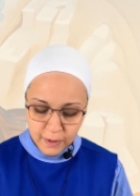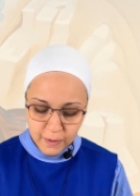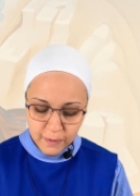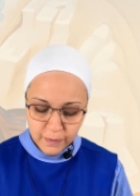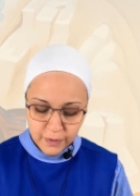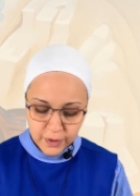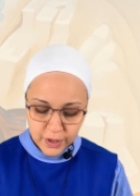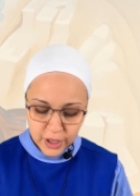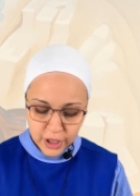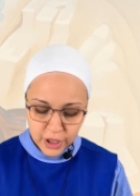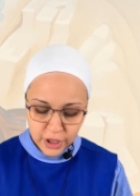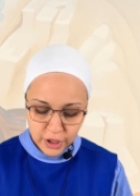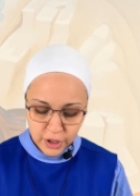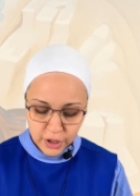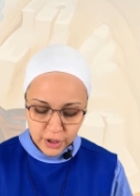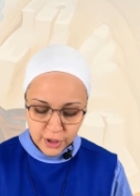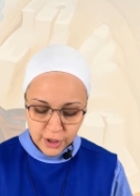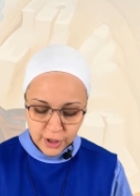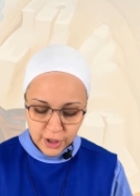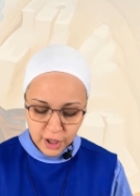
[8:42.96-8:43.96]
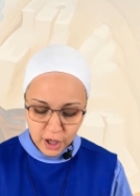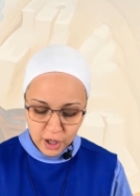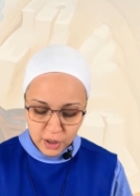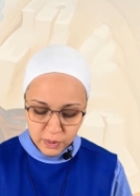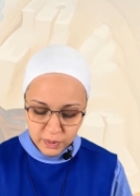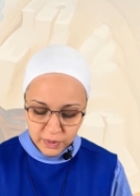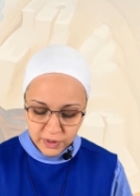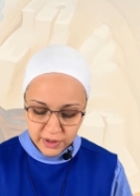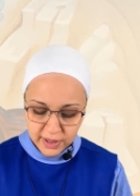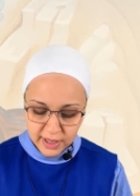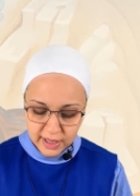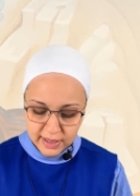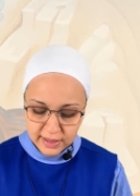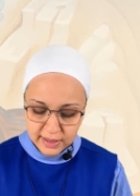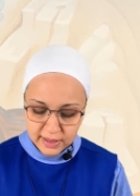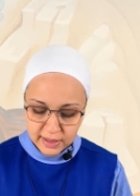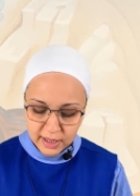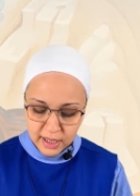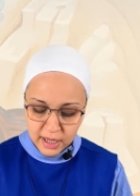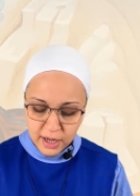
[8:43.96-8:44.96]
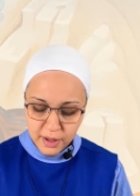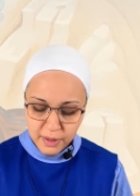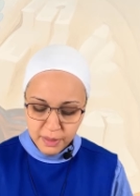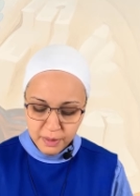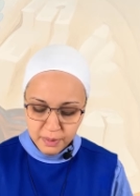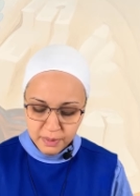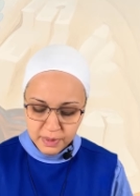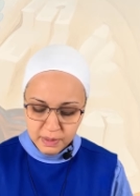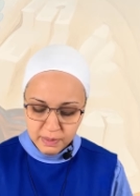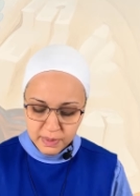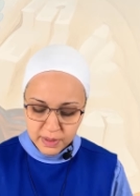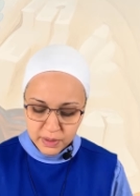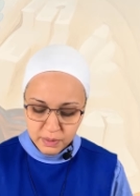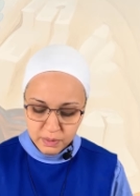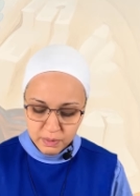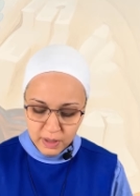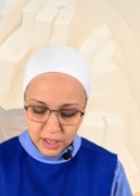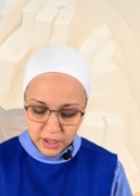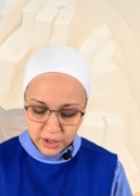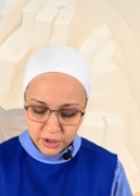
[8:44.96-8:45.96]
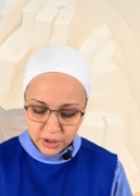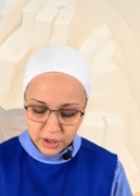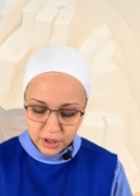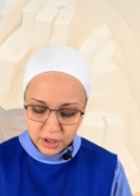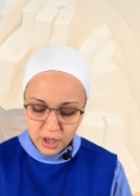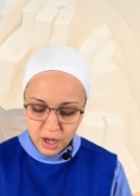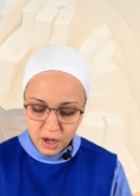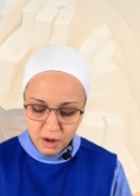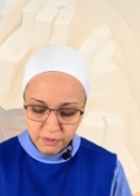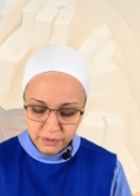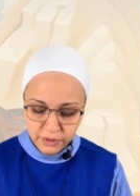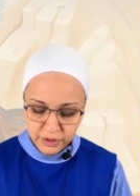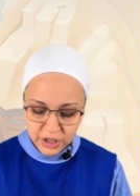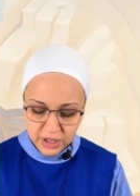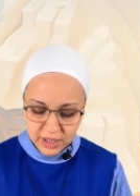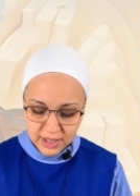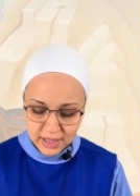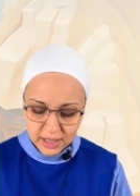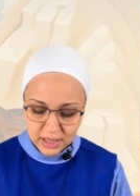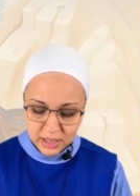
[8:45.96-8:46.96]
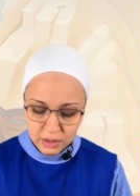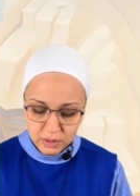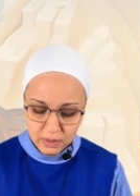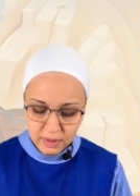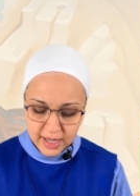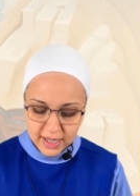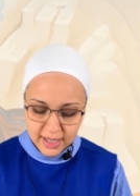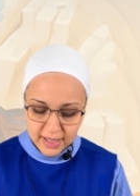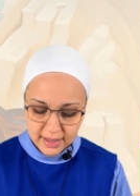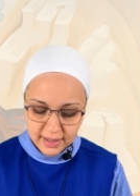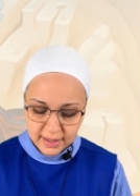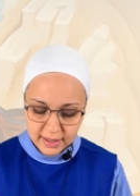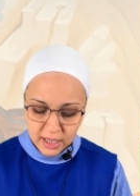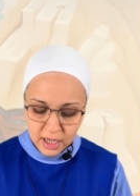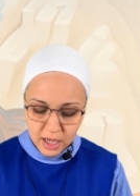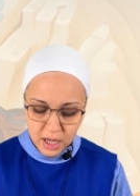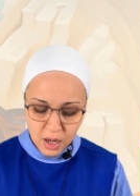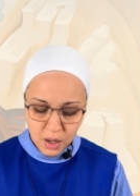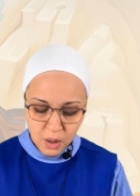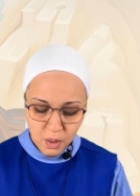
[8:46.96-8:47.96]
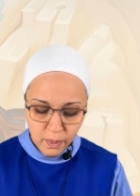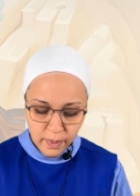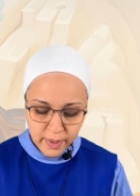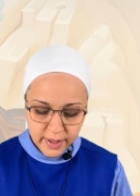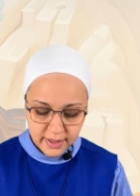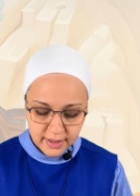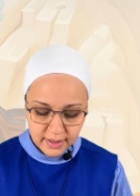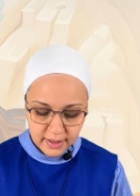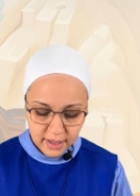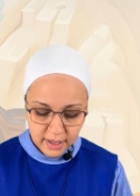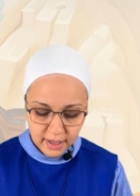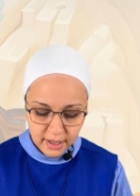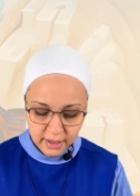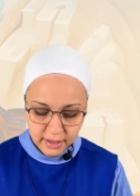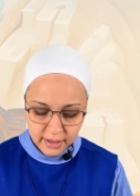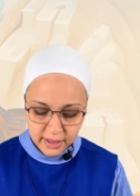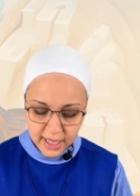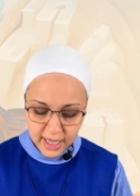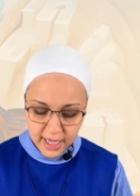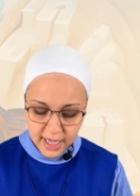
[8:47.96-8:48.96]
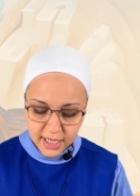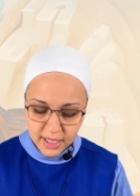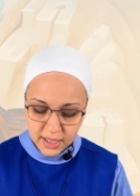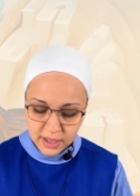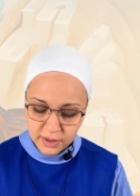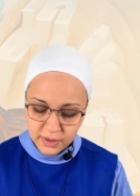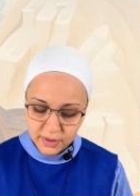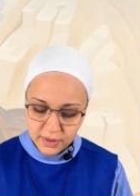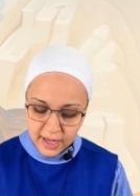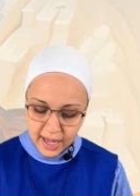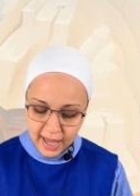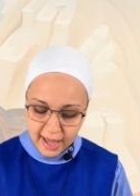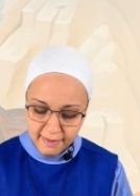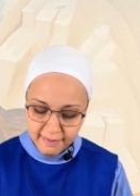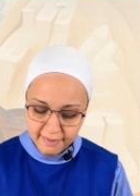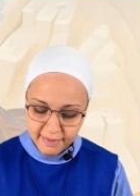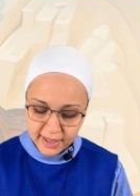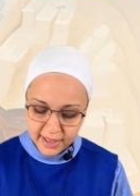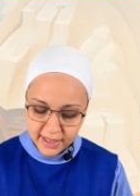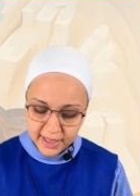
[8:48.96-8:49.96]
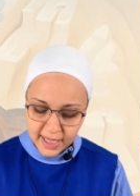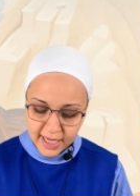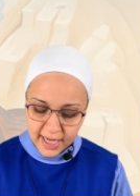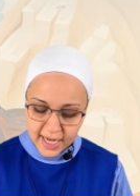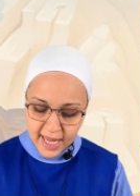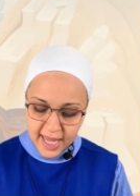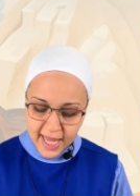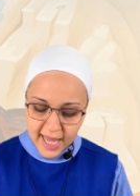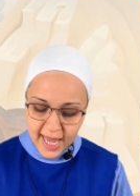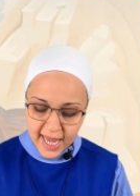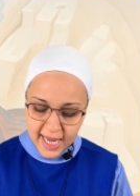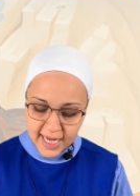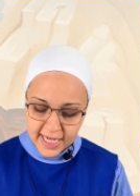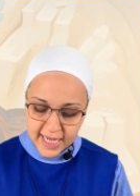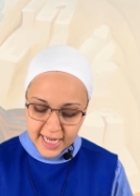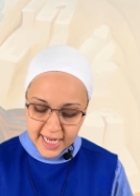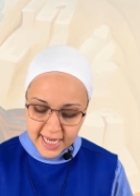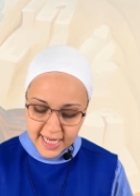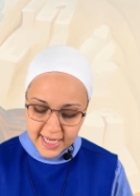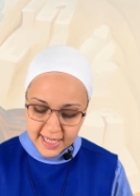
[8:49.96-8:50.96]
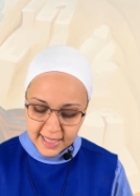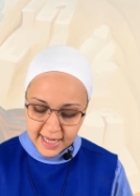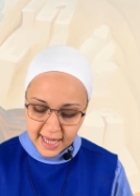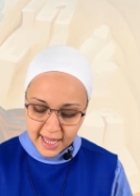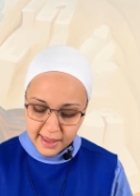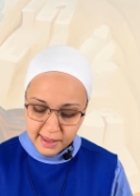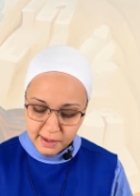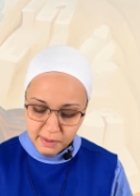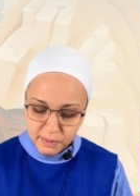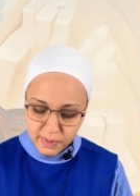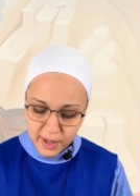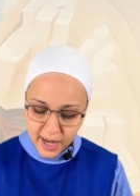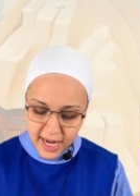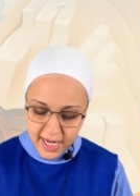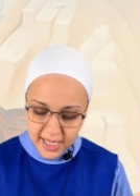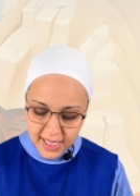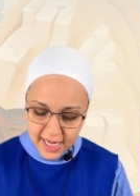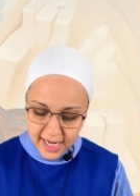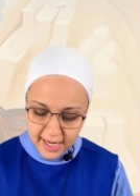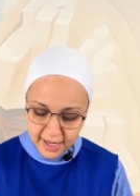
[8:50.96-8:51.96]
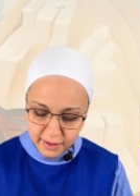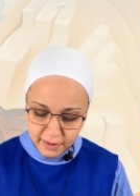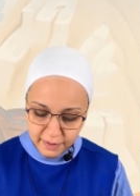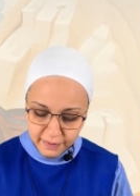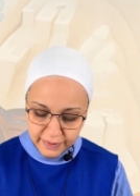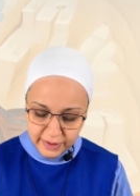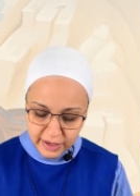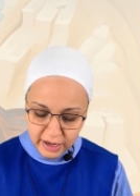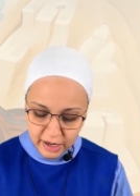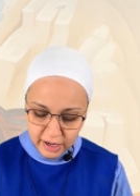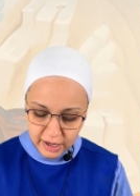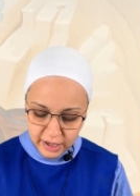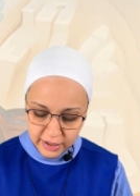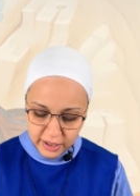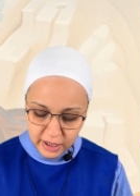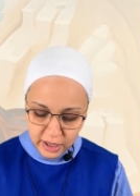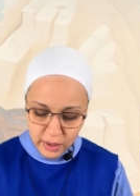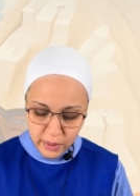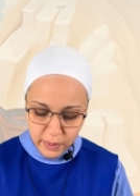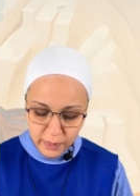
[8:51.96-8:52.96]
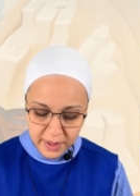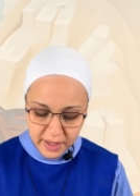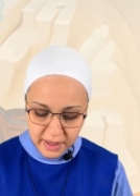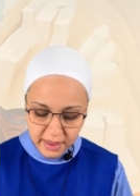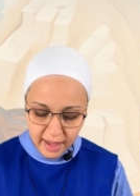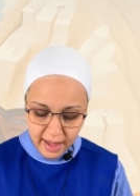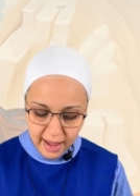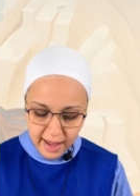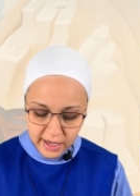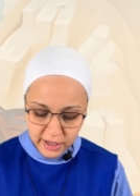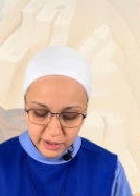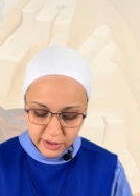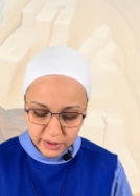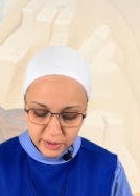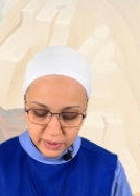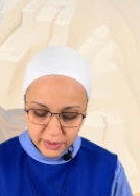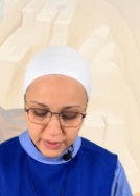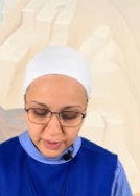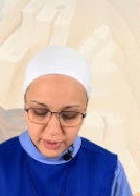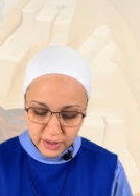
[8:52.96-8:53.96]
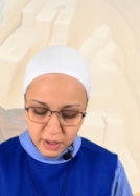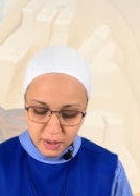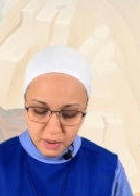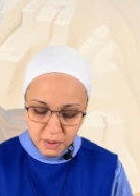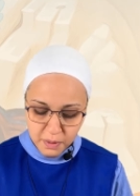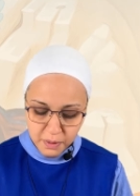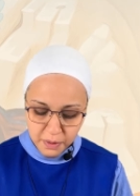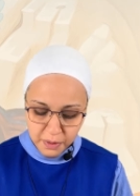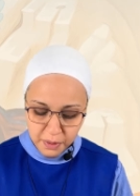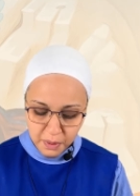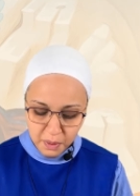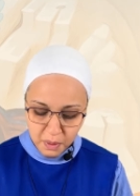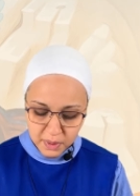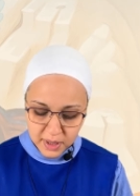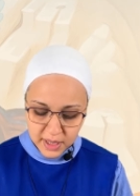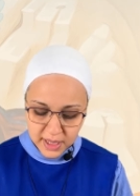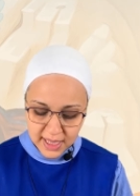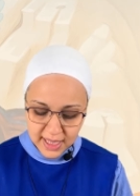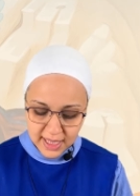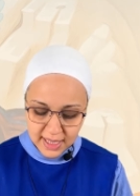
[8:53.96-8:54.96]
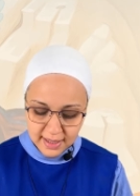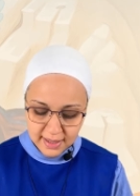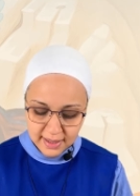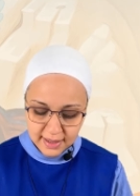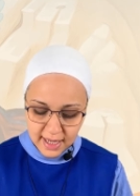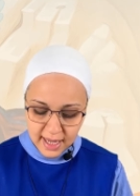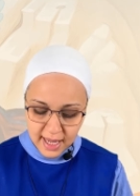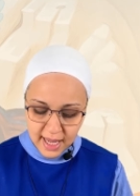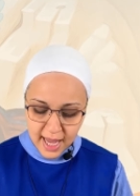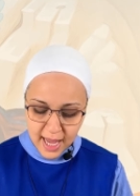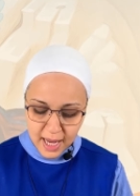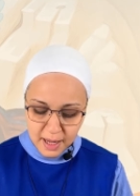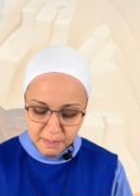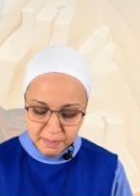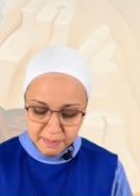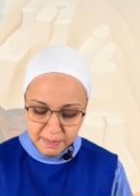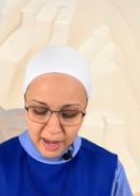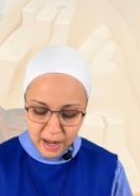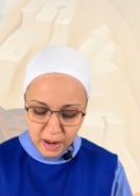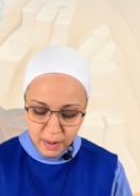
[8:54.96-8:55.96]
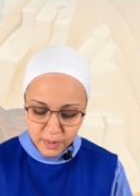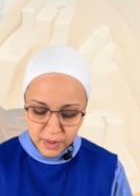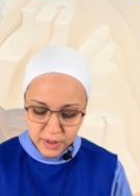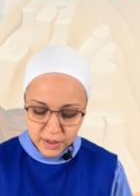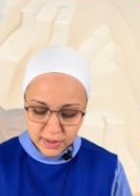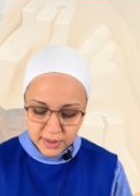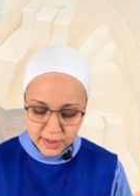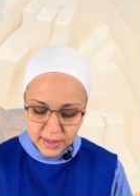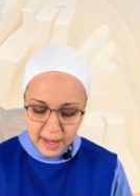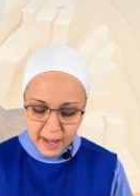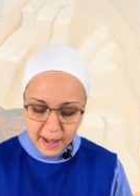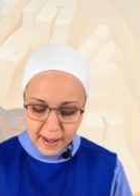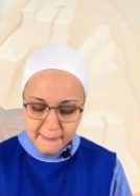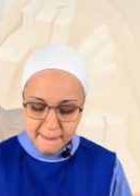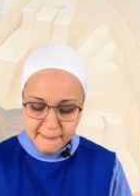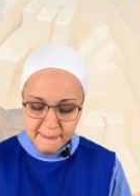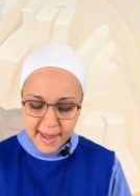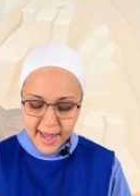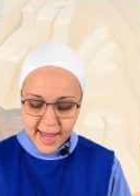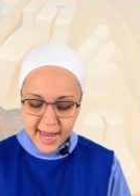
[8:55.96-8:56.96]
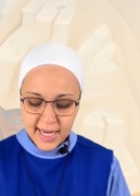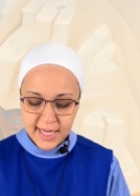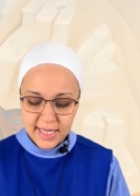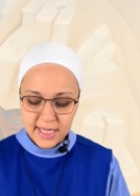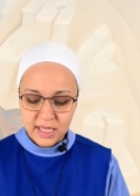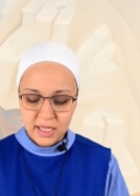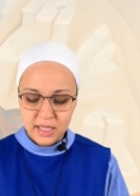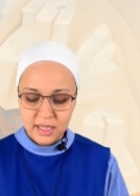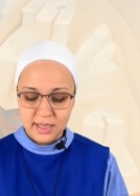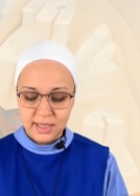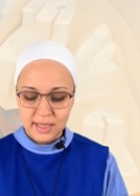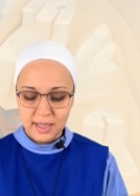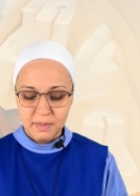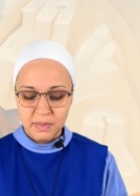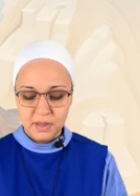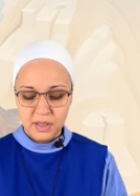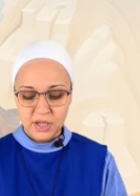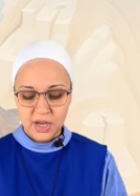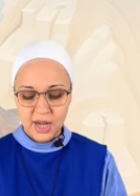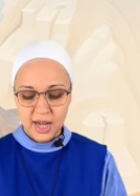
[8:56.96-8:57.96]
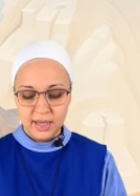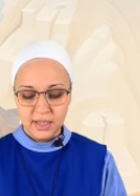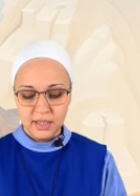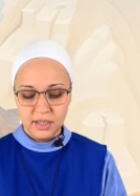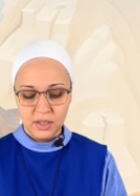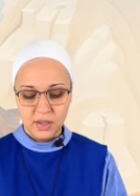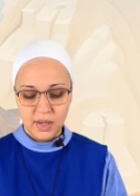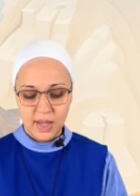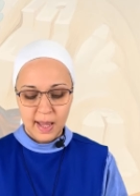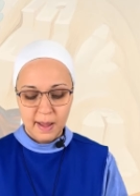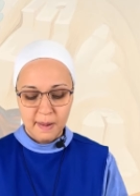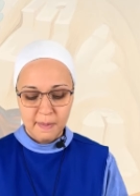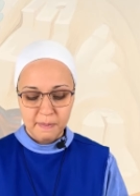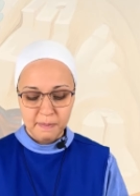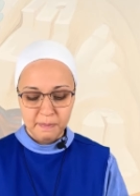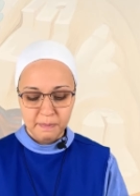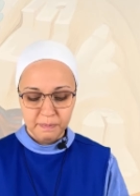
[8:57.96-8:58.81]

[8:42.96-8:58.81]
for a good conscience through the resurrection of Jesus Christ, who has gone into heaven and is at the right hand of God with angels, authorities, and powers made subject to him.